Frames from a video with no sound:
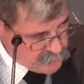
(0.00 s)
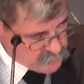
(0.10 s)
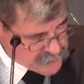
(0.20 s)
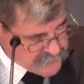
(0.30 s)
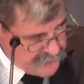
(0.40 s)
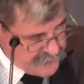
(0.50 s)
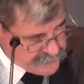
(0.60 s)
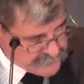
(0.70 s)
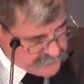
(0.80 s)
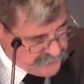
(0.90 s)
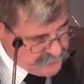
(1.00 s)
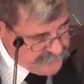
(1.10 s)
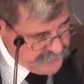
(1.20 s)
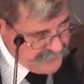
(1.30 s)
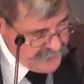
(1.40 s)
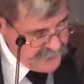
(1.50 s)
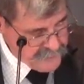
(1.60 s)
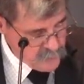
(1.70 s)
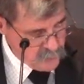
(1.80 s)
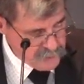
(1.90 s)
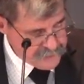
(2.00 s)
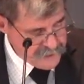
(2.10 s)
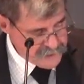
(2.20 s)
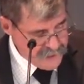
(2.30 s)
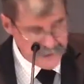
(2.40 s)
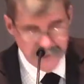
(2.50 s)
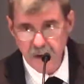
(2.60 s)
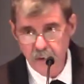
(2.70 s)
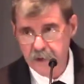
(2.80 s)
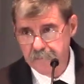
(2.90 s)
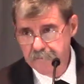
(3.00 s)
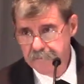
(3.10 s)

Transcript: was made through him, and the world did not know him.